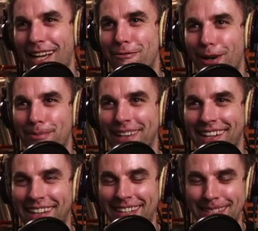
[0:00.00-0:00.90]
I fall
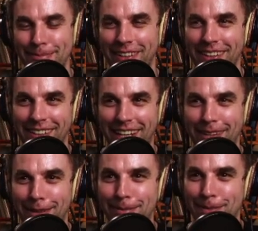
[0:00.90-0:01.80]
prey to that some
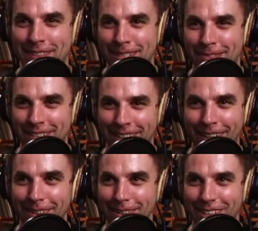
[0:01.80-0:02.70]
kind of optimism as
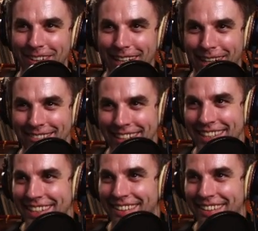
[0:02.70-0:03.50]
well, quite often.